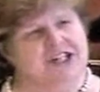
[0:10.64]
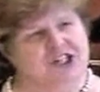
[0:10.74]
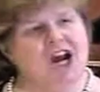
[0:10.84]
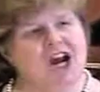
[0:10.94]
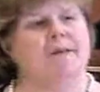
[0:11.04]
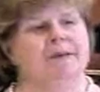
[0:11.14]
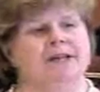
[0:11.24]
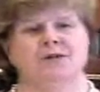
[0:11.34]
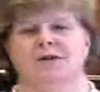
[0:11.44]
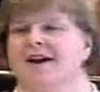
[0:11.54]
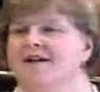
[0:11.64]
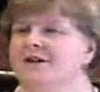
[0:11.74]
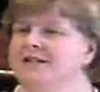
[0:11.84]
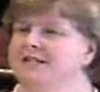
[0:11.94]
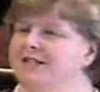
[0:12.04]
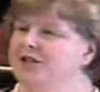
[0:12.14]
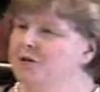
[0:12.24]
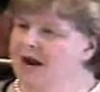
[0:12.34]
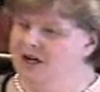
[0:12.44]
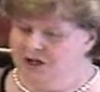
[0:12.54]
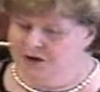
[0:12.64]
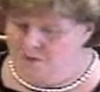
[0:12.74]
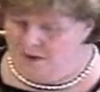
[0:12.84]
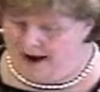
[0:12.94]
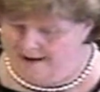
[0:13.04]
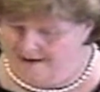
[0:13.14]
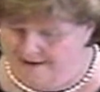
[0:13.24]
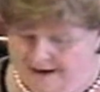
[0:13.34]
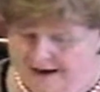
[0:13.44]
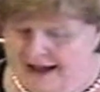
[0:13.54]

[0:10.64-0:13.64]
a jobless recovery as a situation where